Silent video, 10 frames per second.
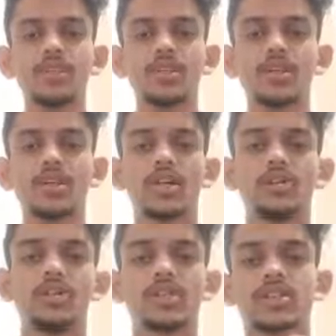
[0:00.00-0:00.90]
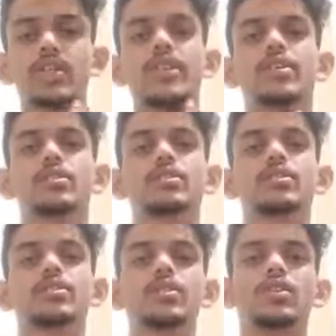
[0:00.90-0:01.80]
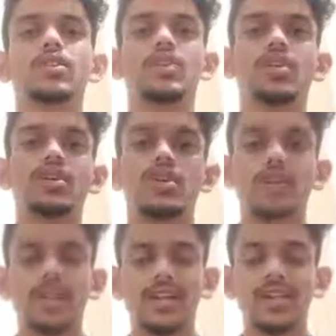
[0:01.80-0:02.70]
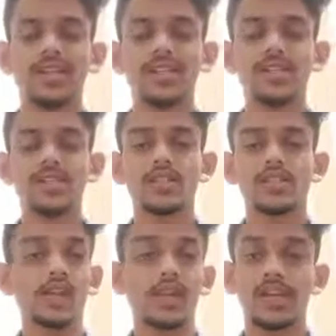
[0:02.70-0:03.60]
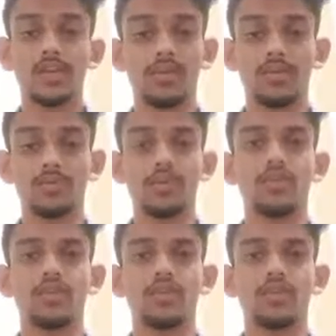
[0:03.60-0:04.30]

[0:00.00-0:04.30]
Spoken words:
And third one is errors. The error is irrecoverable.